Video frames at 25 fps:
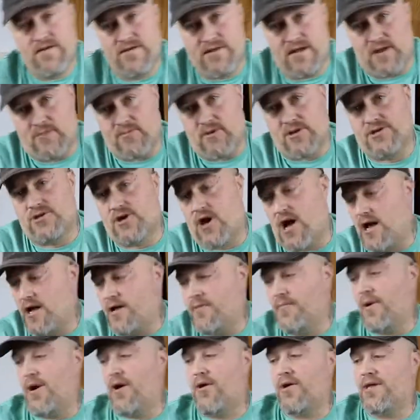that I'm going to talk
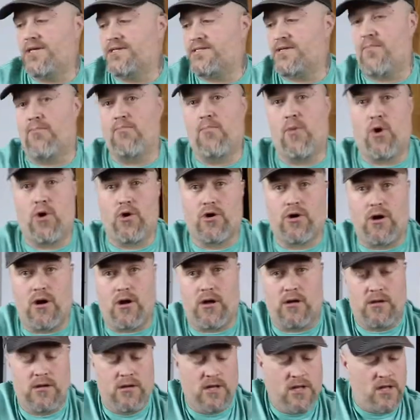about is a
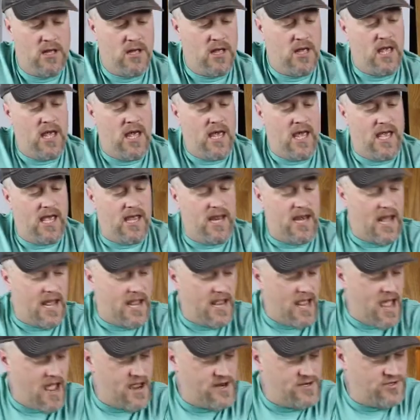Mora, and
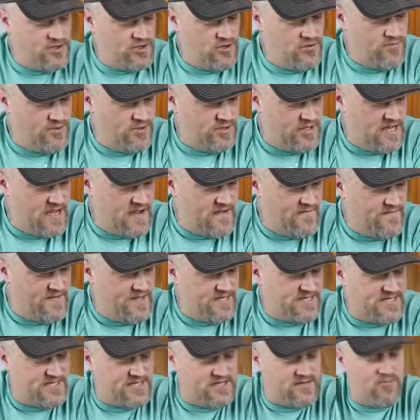I do believe
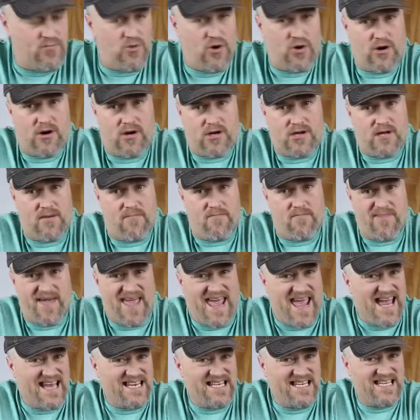this is the Mora
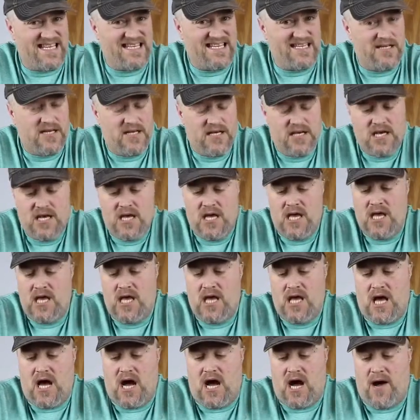Companion.
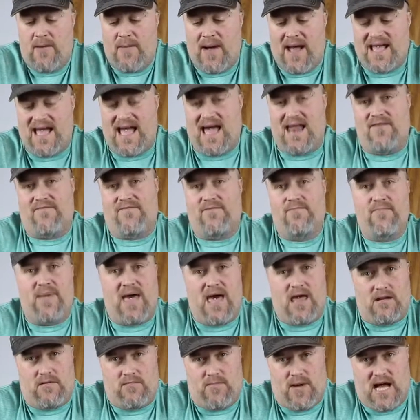I got it from
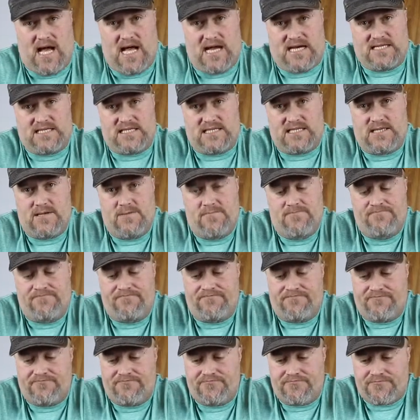Battle Box.
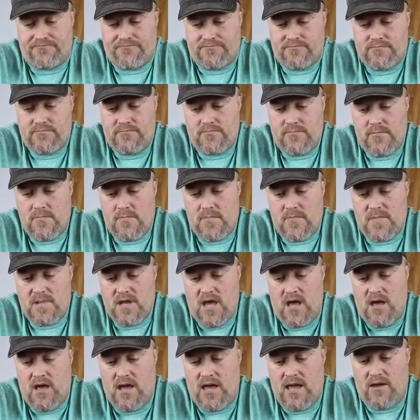
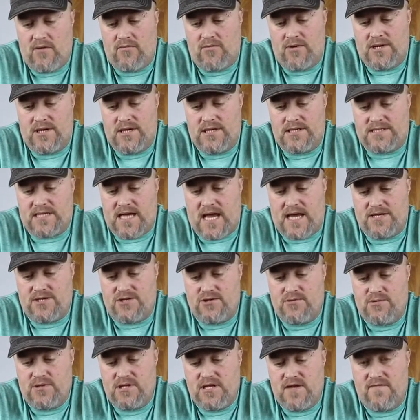It was, I
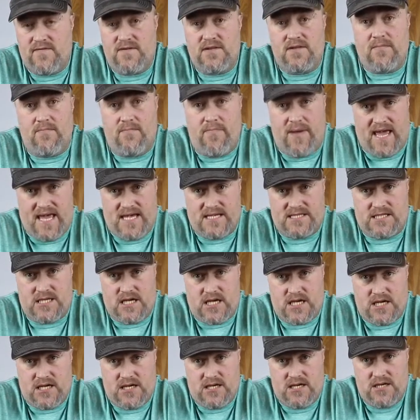do believe, in the
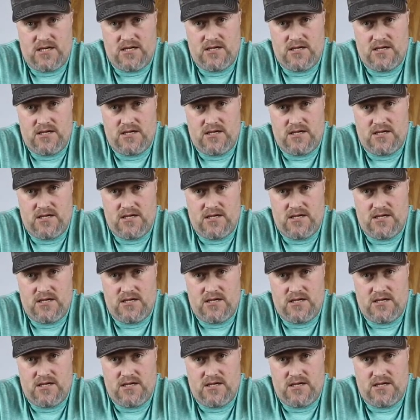basic